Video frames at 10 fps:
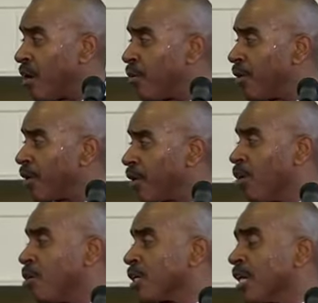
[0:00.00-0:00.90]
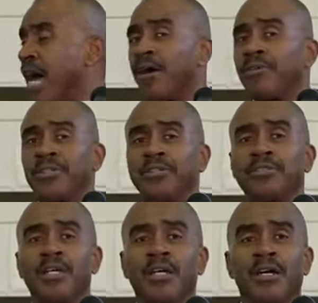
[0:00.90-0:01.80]
I want to close it out. And
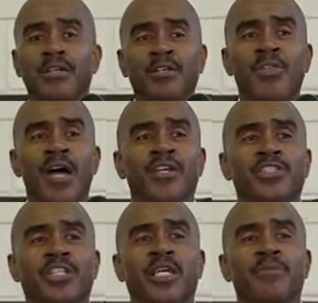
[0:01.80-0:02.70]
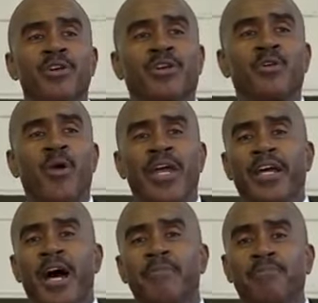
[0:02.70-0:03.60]
you that are asleep, you can
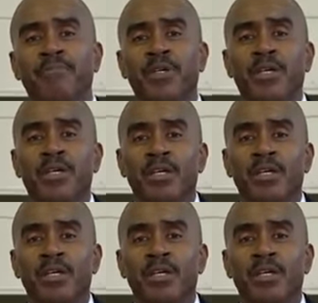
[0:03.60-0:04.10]
wake up.